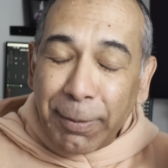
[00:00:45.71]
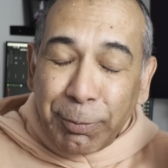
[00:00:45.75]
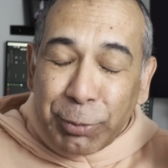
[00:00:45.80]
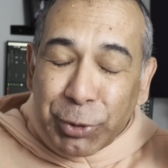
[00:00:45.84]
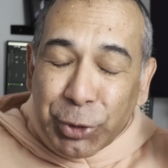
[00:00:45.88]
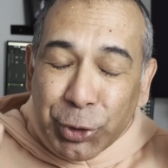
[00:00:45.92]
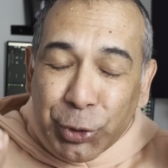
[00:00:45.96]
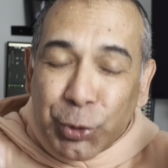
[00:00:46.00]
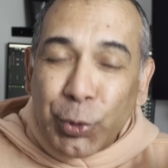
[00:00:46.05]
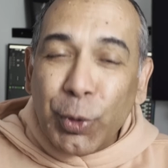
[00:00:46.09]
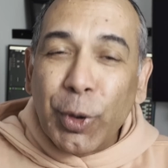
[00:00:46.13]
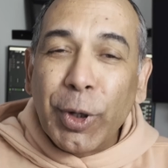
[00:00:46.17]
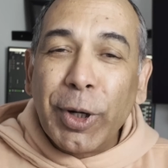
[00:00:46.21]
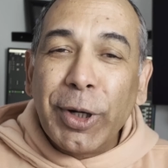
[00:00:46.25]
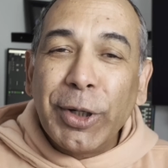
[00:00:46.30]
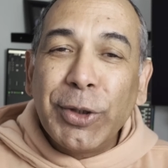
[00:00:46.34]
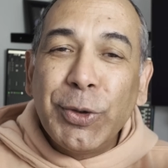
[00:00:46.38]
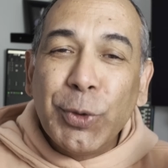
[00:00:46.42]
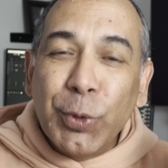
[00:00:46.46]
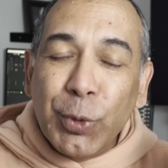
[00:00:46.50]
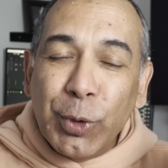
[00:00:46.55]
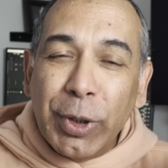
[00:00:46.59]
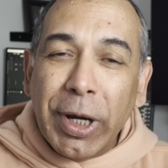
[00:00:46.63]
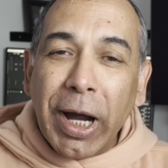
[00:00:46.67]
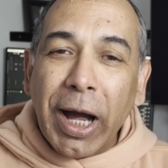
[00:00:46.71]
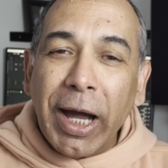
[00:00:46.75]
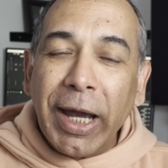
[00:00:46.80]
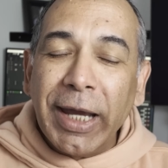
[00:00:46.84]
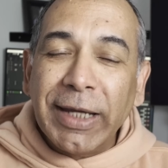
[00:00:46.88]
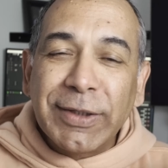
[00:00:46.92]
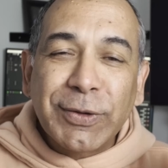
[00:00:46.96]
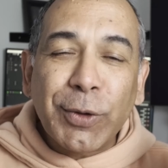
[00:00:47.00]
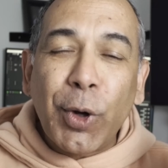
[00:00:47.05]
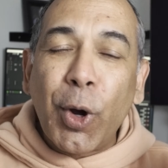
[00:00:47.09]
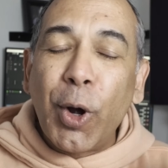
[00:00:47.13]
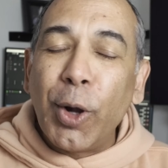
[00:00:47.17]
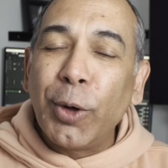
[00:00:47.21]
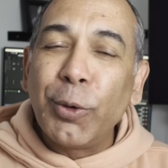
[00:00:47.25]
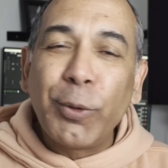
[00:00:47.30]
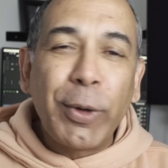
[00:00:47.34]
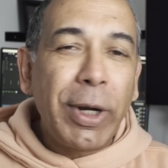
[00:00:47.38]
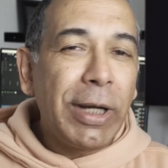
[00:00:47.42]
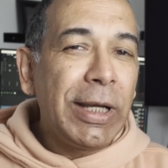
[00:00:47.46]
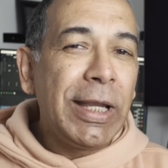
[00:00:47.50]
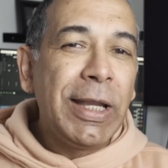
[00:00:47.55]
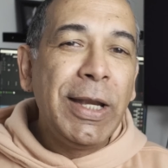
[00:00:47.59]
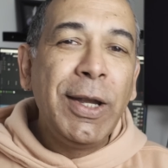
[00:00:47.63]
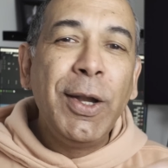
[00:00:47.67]
I'm sure you guys
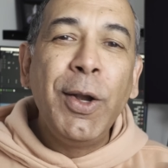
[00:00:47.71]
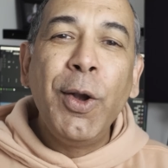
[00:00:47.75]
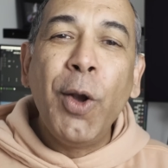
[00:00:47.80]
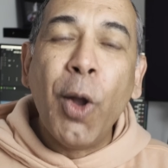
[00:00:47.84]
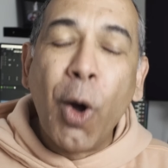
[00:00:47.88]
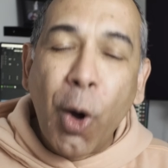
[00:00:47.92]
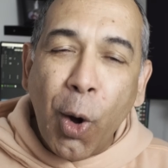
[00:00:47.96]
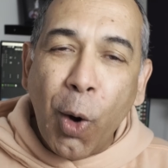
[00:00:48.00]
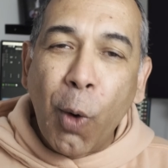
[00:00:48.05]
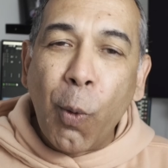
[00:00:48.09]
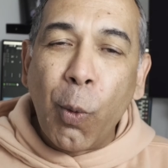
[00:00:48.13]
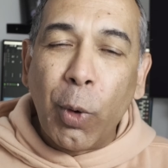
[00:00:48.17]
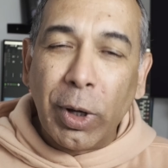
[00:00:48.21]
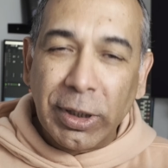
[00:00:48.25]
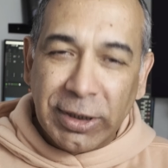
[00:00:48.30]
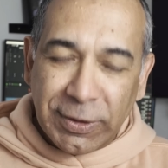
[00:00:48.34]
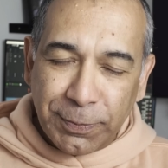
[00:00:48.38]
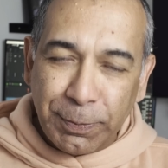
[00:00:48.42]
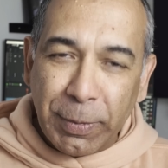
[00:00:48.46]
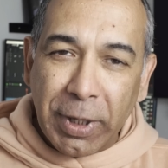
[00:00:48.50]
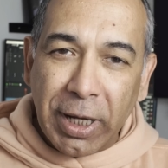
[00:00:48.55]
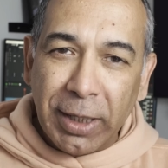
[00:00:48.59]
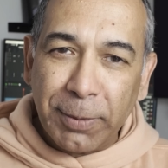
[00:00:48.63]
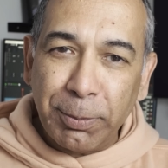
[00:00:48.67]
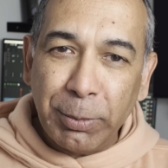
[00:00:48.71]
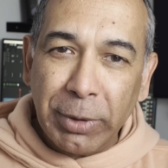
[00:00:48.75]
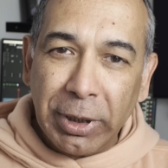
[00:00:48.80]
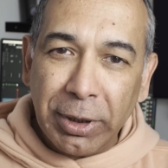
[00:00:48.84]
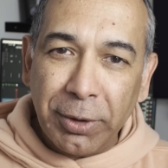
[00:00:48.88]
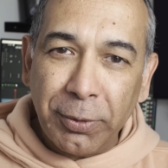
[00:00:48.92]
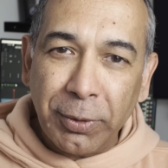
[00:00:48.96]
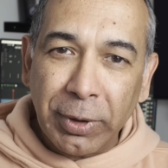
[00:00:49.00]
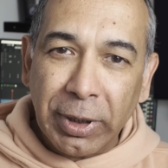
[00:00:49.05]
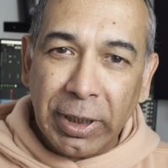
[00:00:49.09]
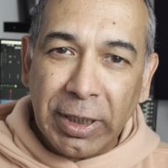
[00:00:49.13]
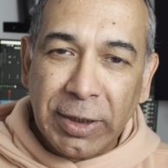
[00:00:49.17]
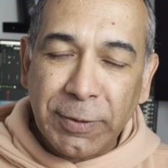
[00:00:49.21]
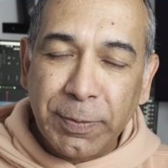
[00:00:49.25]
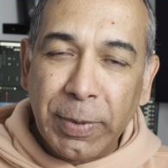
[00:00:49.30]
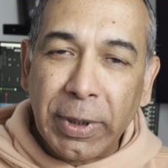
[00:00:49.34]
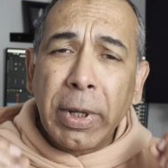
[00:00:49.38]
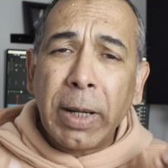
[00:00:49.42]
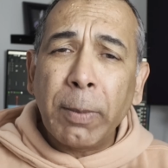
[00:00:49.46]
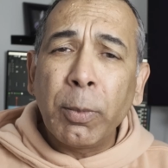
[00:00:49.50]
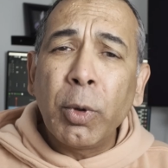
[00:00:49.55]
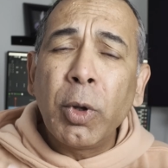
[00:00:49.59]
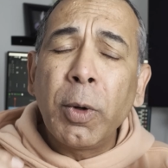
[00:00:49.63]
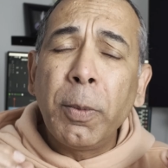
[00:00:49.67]
already know what spot metering is,
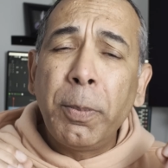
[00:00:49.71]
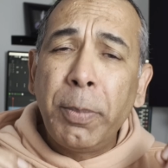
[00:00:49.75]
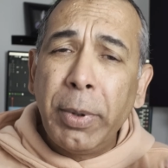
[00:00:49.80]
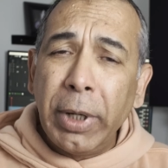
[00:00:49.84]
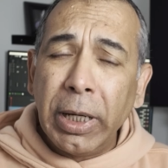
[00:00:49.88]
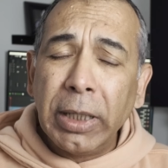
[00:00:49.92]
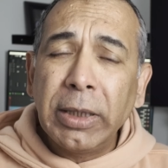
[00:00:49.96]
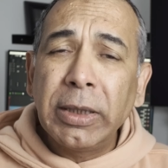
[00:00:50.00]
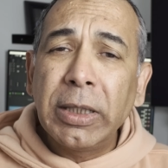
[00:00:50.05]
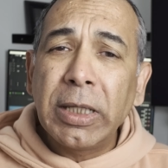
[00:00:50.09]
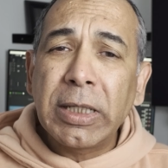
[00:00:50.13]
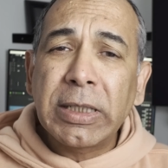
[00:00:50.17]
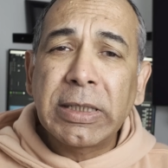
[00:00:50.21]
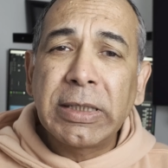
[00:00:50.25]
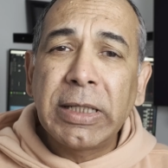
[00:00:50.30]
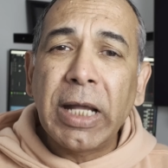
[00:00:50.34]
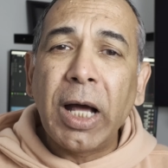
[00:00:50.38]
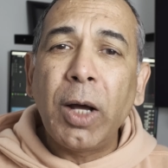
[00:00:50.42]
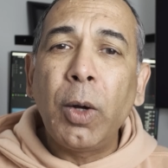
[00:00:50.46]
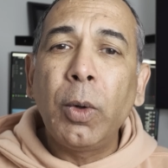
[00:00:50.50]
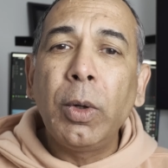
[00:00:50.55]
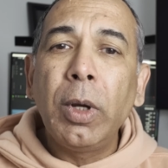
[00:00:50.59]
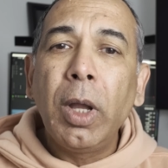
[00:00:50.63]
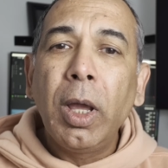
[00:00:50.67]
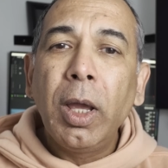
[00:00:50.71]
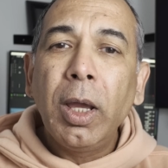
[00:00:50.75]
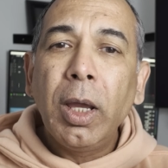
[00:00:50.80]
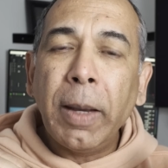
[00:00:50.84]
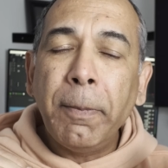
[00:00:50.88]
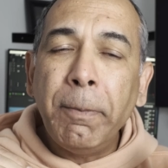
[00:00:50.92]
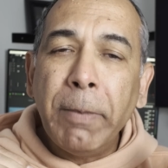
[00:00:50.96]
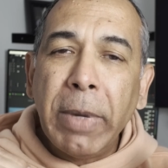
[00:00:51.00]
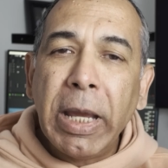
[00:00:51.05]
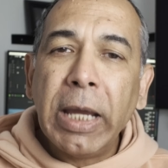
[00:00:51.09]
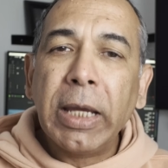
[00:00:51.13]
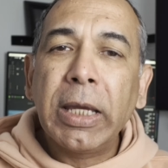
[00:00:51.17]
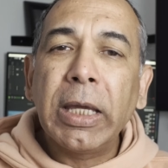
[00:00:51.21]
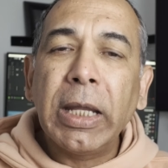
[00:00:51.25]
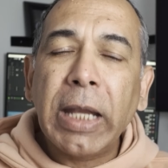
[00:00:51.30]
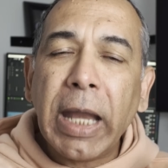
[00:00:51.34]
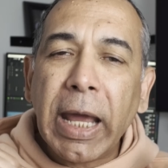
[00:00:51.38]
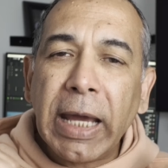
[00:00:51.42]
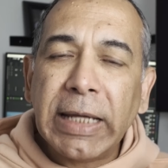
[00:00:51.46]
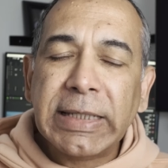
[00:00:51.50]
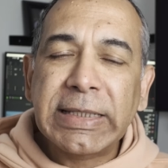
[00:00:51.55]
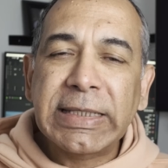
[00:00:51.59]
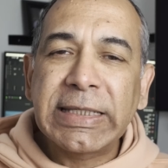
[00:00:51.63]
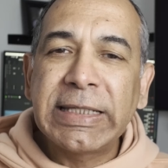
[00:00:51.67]
but I'm going to break this down and make it
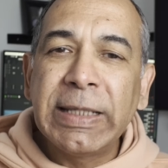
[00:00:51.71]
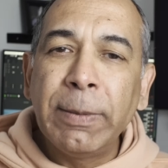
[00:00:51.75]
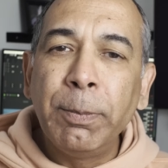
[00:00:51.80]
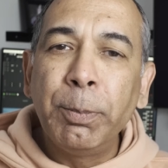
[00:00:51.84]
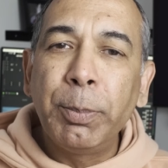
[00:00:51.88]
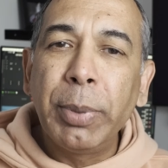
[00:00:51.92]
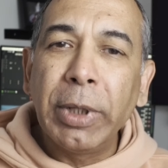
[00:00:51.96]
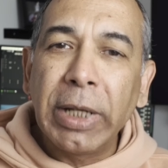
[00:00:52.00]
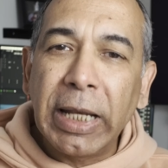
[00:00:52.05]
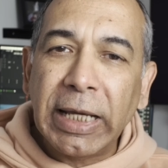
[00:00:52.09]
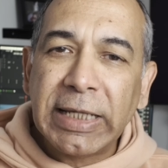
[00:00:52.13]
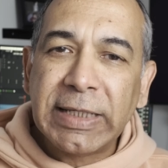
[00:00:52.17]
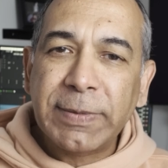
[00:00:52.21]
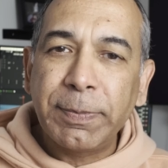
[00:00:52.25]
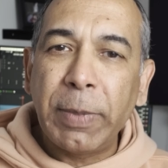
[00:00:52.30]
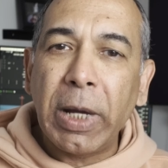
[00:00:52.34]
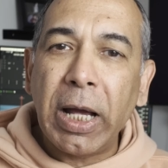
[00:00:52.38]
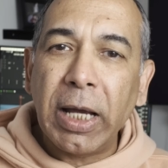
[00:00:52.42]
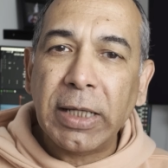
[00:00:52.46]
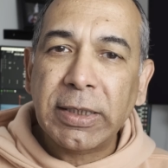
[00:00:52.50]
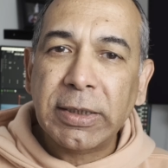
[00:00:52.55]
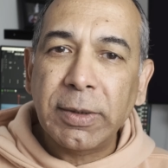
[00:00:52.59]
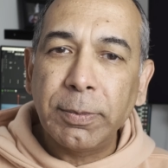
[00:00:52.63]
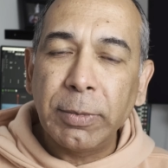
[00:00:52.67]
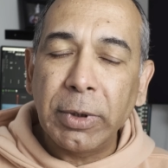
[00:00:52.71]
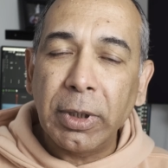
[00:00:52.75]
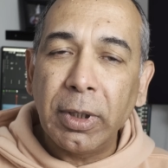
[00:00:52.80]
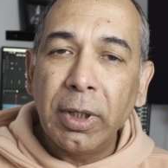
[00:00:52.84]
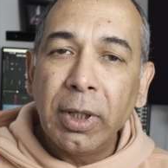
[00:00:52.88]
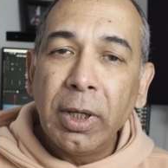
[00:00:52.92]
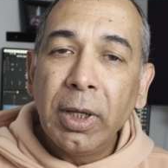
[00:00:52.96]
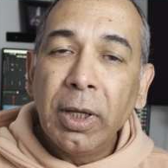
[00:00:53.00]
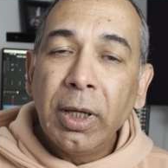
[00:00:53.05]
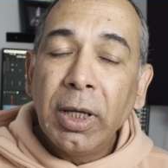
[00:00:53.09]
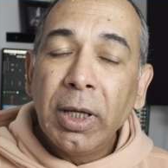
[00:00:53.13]
as simple as possible.